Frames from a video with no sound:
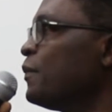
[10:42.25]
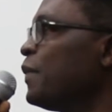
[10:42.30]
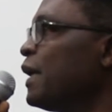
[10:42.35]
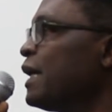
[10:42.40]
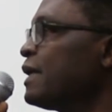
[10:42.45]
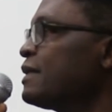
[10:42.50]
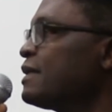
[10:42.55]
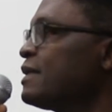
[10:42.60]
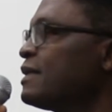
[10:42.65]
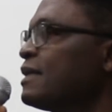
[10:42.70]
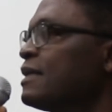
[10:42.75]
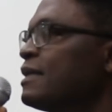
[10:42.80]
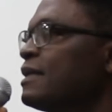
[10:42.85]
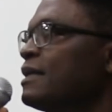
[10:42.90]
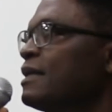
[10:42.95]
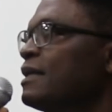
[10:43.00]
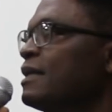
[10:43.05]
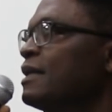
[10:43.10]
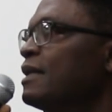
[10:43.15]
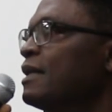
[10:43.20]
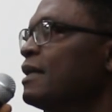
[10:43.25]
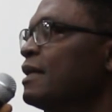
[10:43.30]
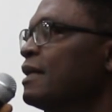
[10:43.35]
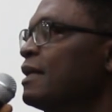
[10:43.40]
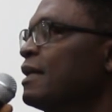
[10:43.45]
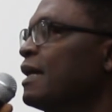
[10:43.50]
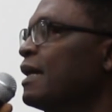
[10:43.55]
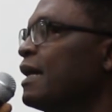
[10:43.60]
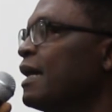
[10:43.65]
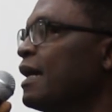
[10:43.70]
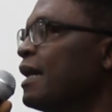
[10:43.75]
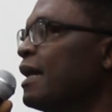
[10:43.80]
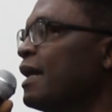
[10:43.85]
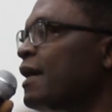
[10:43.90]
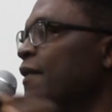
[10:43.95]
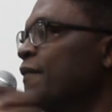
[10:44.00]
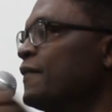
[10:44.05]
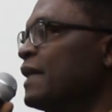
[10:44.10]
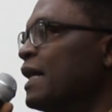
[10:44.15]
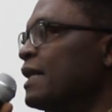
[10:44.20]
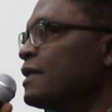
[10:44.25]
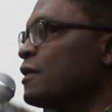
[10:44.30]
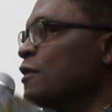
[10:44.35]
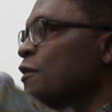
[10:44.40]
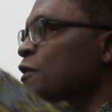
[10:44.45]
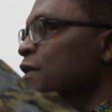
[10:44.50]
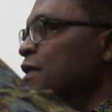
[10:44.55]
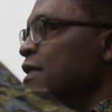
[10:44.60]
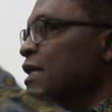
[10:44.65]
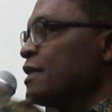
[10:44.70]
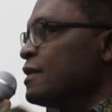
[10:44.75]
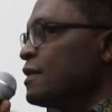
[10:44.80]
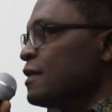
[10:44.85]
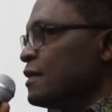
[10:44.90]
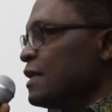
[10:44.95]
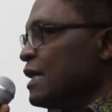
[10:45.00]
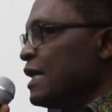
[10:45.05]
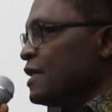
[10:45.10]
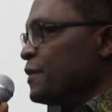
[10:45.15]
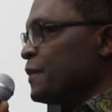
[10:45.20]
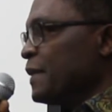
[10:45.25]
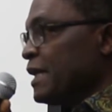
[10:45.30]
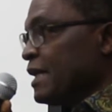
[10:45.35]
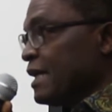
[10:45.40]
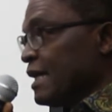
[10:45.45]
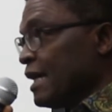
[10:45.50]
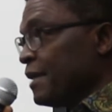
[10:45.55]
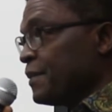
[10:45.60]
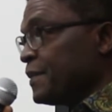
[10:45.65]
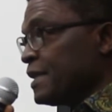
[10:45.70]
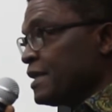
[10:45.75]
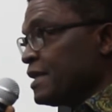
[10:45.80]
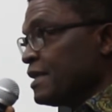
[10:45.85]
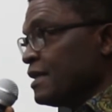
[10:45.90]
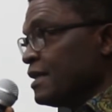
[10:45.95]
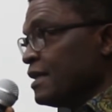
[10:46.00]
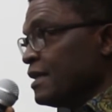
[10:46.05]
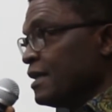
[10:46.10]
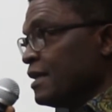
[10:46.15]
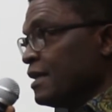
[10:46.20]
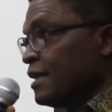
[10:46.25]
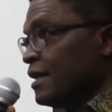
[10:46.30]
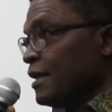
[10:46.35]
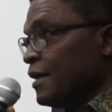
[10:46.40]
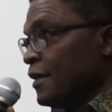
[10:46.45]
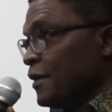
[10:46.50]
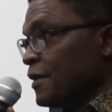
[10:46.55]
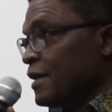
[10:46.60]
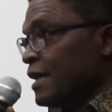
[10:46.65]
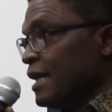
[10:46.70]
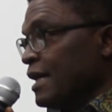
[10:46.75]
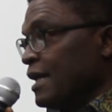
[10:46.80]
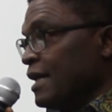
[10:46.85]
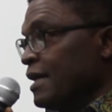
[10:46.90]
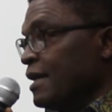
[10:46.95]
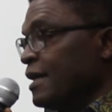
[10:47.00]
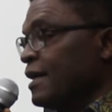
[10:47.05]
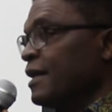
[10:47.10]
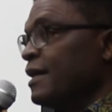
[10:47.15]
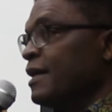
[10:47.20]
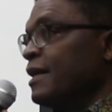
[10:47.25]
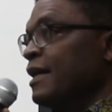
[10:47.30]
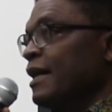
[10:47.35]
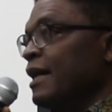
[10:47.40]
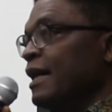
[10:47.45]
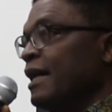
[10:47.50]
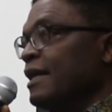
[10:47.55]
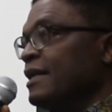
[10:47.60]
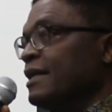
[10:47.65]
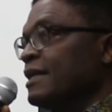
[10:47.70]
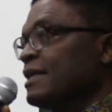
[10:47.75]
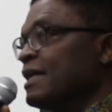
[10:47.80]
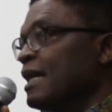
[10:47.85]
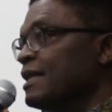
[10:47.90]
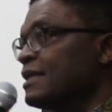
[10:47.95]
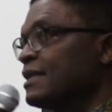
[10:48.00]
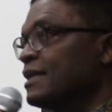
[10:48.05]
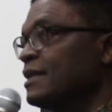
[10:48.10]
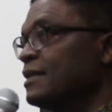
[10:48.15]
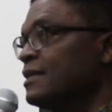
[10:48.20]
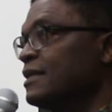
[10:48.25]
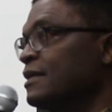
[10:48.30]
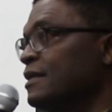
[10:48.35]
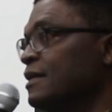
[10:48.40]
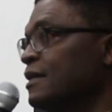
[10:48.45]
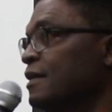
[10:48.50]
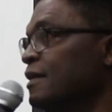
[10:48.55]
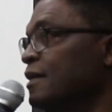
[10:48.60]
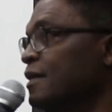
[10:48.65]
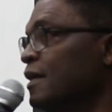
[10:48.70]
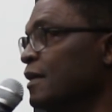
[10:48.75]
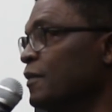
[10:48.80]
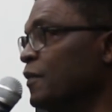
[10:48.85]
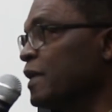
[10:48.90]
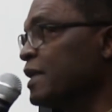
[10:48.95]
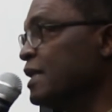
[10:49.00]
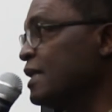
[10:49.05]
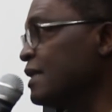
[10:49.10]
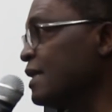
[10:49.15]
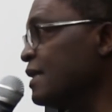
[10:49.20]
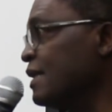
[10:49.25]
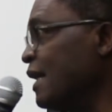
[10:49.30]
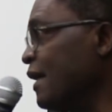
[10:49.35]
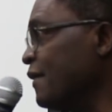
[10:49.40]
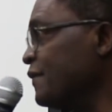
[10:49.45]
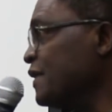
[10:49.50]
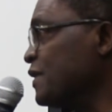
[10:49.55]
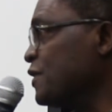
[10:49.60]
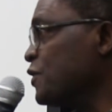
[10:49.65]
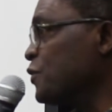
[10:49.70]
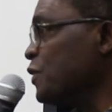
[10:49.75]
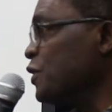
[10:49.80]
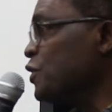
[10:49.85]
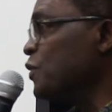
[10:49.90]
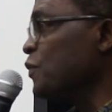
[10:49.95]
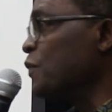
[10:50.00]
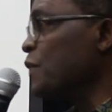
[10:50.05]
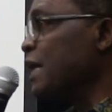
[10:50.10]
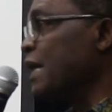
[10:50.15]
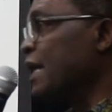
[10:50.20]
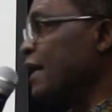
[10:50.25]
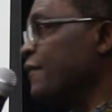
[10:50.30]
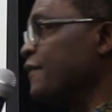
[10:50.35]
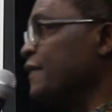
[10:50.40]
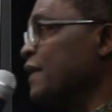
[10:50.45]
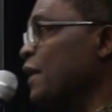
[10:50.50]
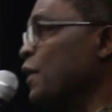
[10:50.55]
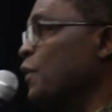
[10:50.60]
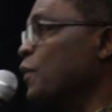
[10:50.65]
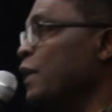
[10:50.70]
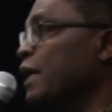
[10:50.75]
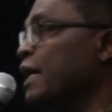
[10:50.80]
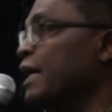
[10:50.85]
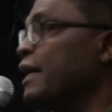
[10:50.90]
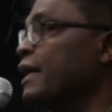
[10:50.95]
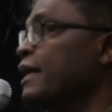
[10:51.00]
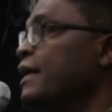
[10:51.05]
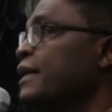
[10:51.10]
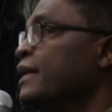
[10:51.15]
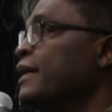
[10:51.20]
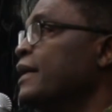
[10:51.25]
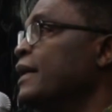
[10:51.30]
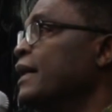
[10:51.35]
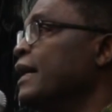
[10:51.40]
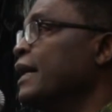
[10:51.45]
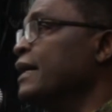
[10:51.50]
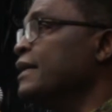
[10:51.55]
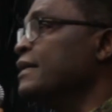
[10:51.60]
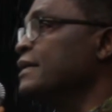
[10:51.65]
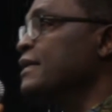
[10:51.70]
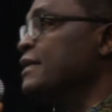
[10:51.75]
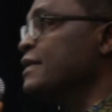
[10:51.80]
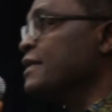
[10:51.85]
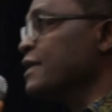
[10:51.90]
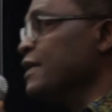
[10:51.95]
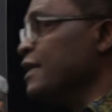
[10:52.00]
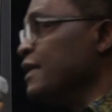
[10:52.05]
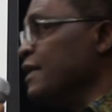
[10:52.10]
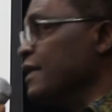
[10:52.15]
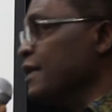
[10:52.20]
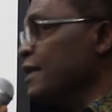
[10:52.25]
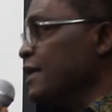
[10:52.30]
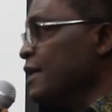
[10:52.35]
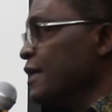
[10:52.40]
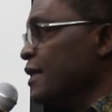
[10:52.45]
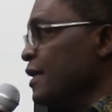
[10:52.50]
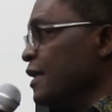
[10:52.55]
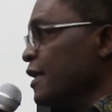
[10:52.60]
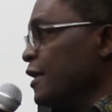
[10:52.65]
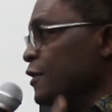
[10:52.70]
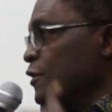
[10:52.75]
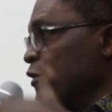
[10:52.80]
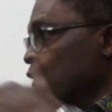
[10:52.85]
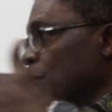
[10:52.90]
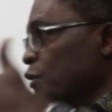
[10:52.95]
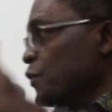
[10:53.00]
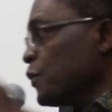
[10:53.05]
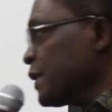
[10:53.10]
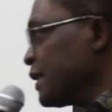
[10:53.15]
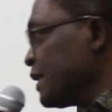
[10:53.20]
But if that consensus has been kept, okay, and it hasn't, we didn't have the situation we have now where NDC is not